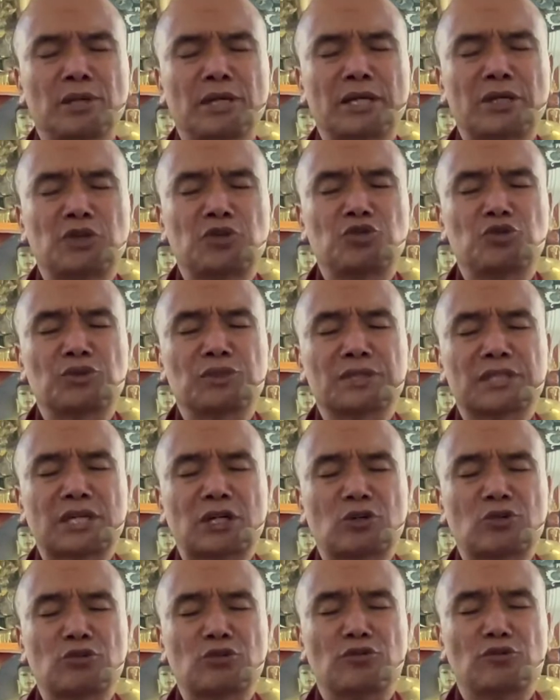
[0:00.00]
By
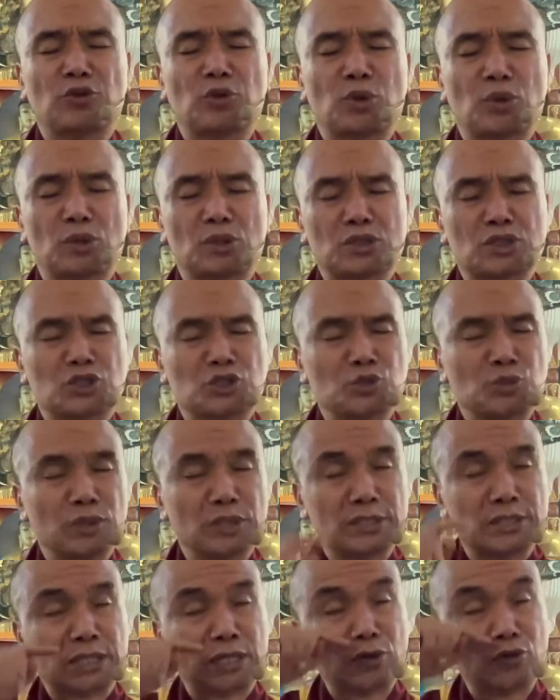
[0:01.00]
introducing counter force.
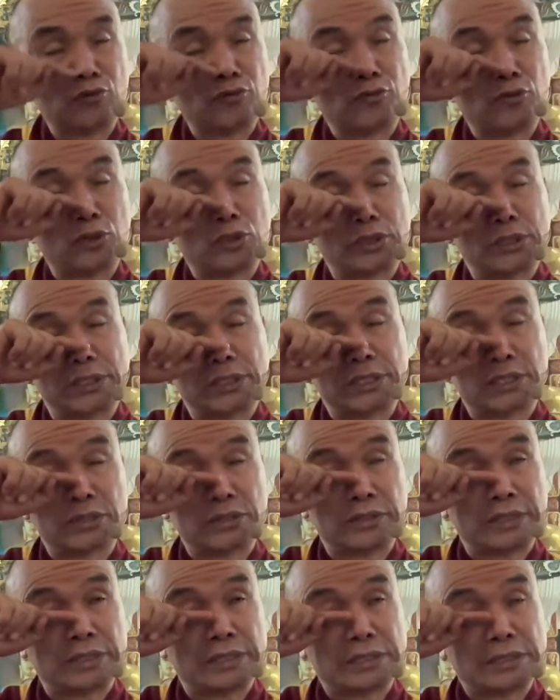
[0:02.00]
What is counter force? Is
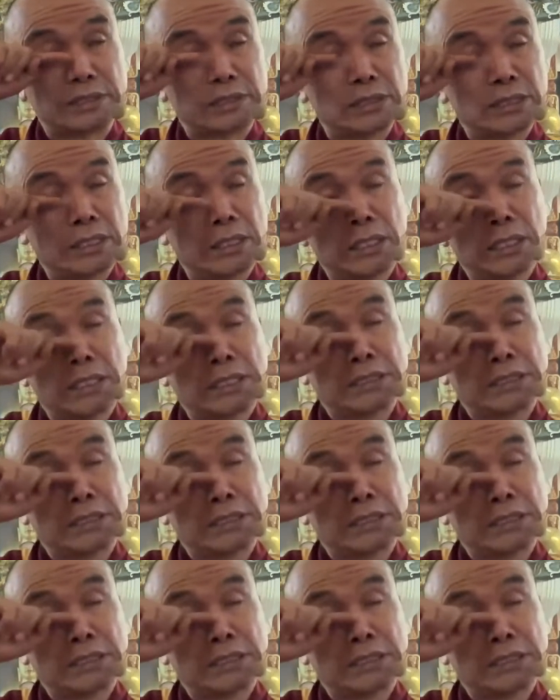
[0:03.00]
ignorance.